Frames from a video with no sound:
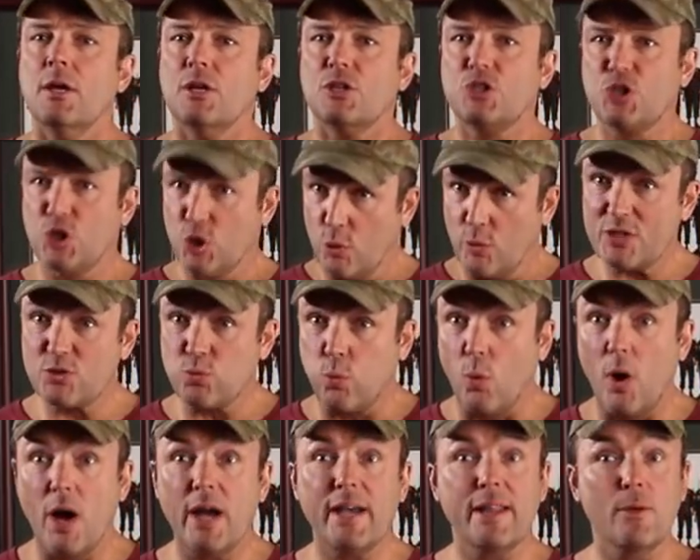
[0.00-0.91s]
Two is
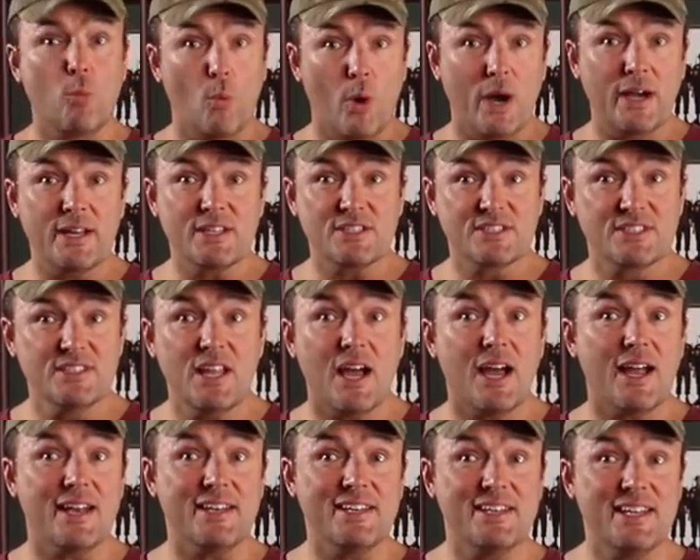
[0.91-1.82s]
one and one is
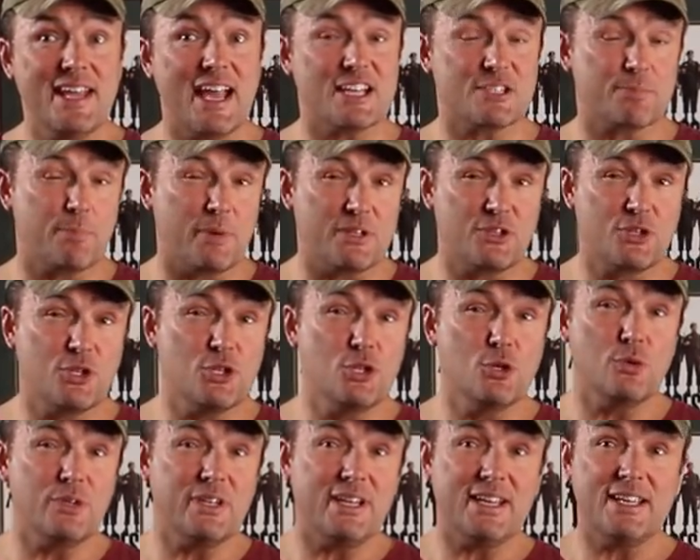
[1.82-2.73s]
none, yes, but do
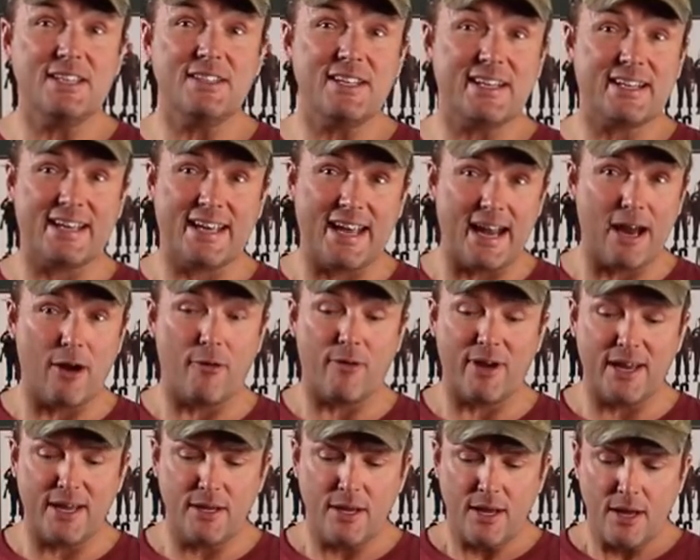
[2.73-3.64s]
you need to
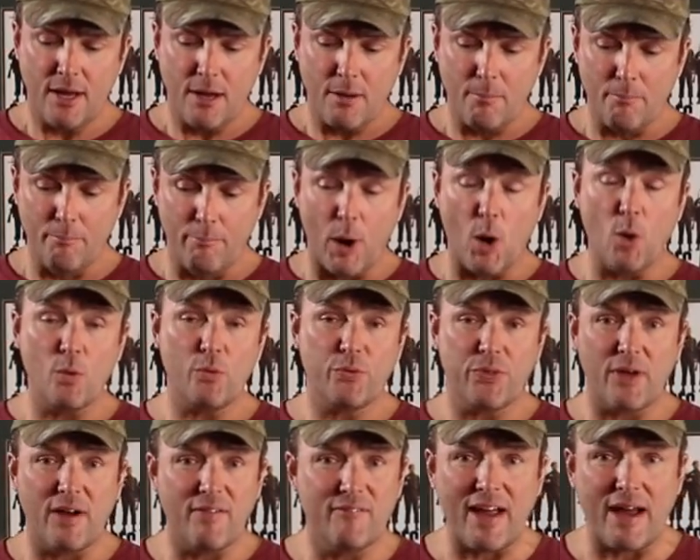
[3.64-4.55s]
carry both
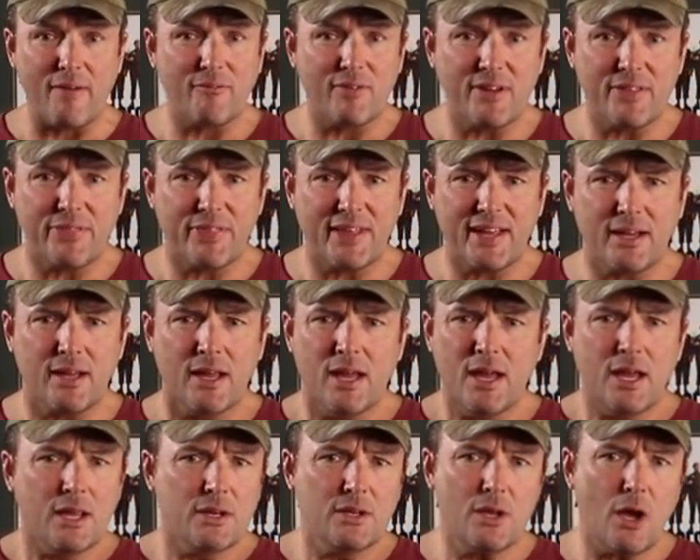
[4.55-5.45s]
of everything?
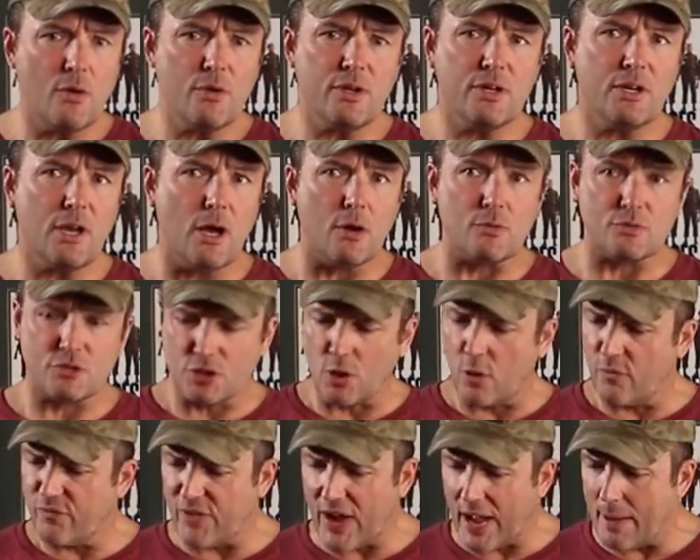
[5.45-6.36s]
No, you don't.
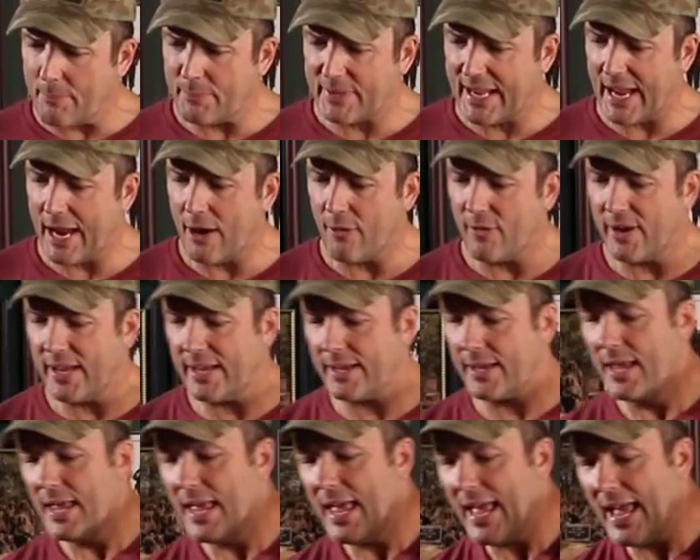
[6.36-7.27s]
So if I'm carrying
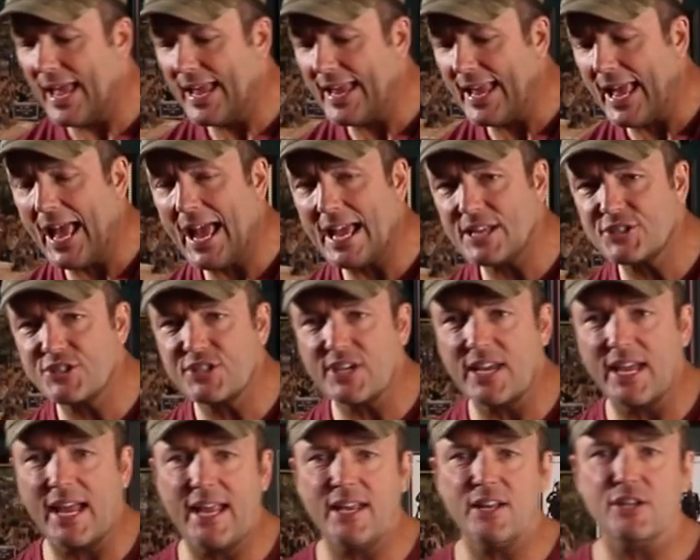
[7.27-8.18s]
a
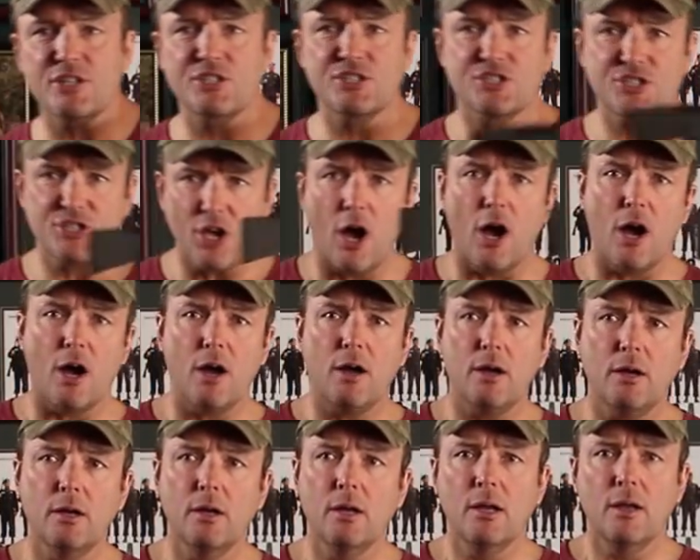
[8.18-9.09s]
hatchet and a
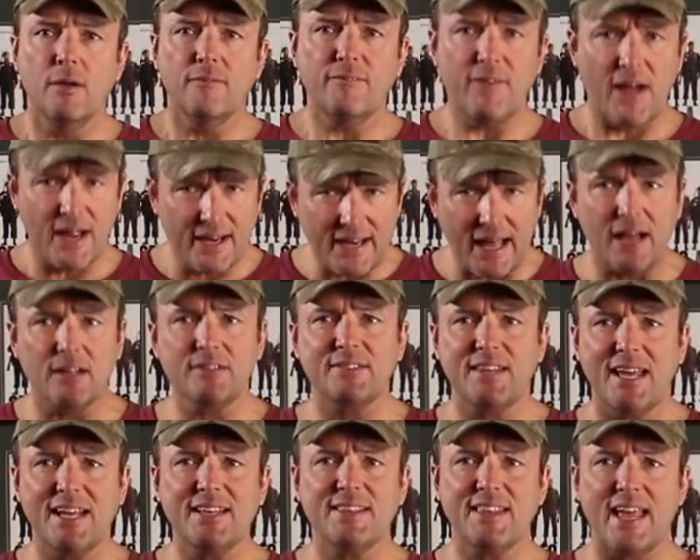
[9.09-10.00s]
saw, fine, I'll
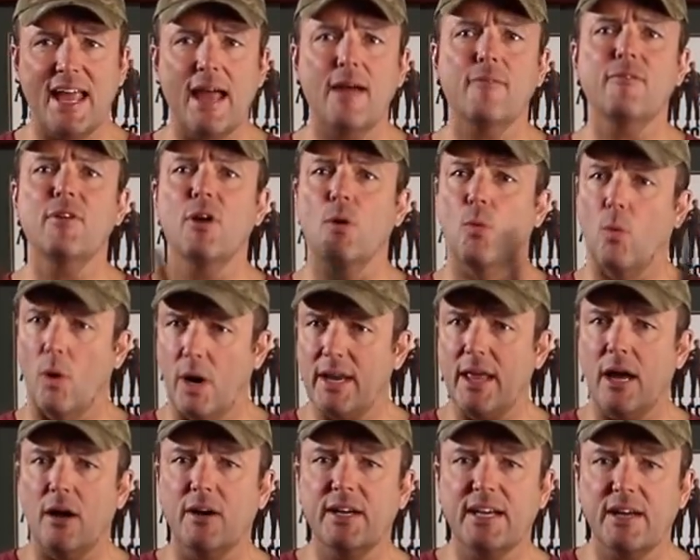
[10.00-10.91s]
take the heavier one.
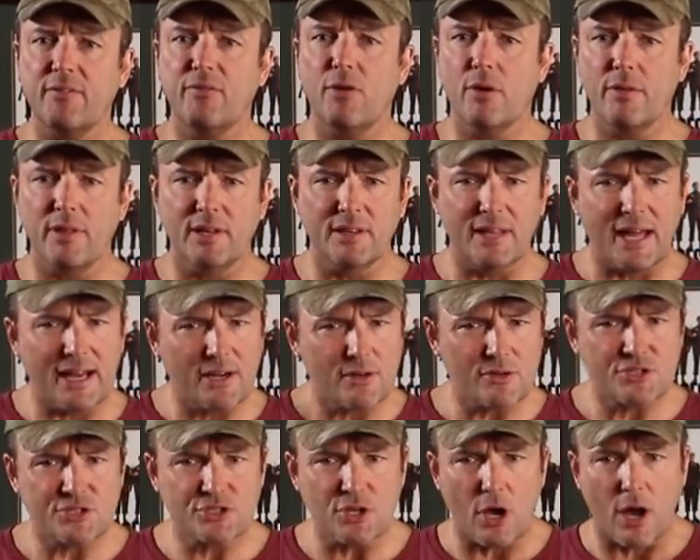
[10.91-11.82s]
I'll give her the lighter
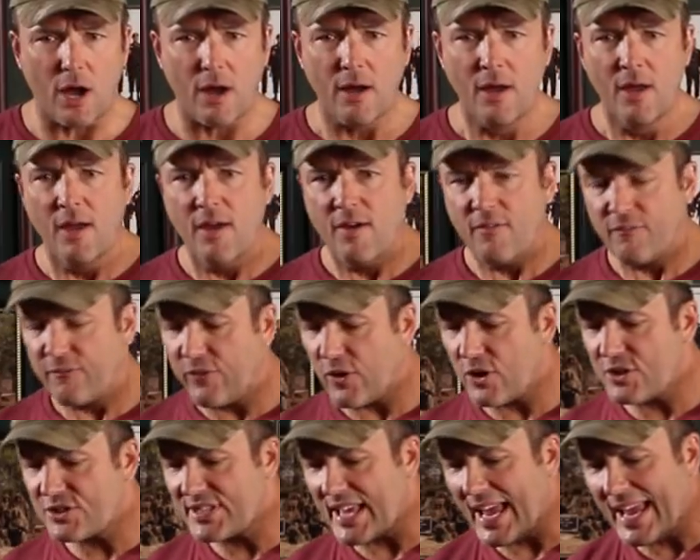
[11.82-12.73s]
saw.
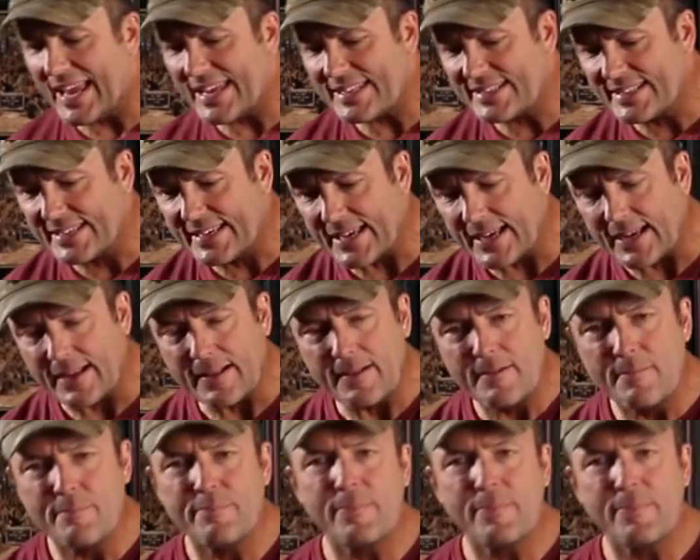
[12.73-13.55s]
First aid kit.